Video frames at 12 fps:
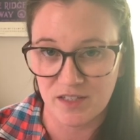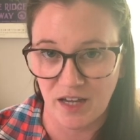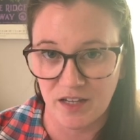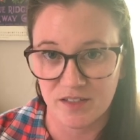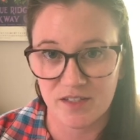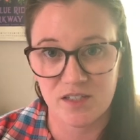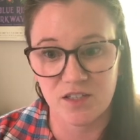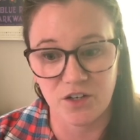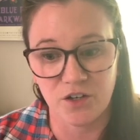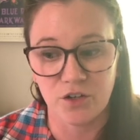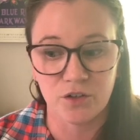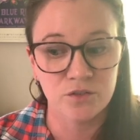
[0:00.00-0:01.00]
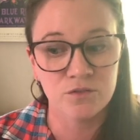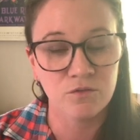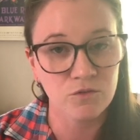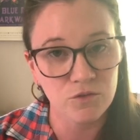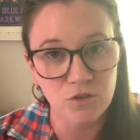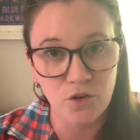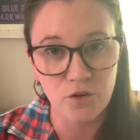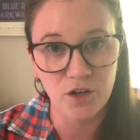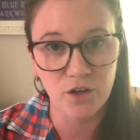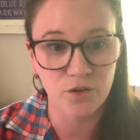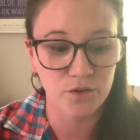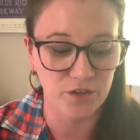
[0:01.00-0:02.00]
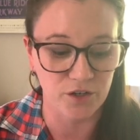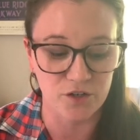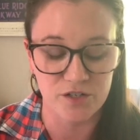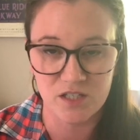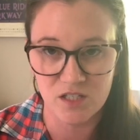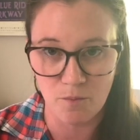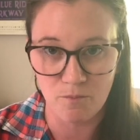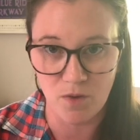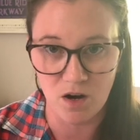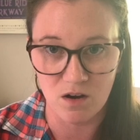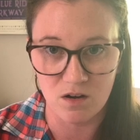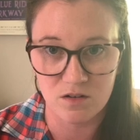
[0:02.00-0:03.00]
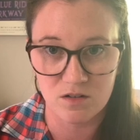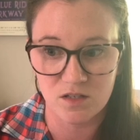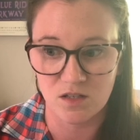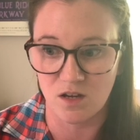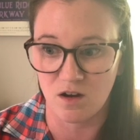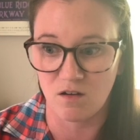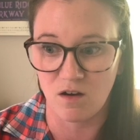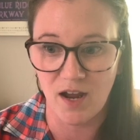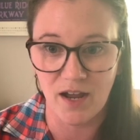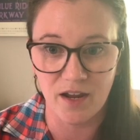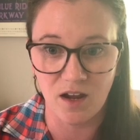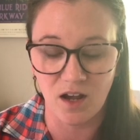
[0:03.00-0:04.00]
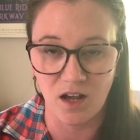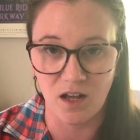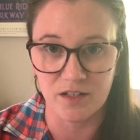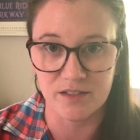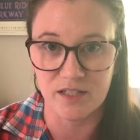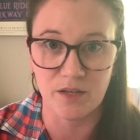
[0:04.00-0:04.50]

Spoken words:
That's their logo, their submarks, their icons.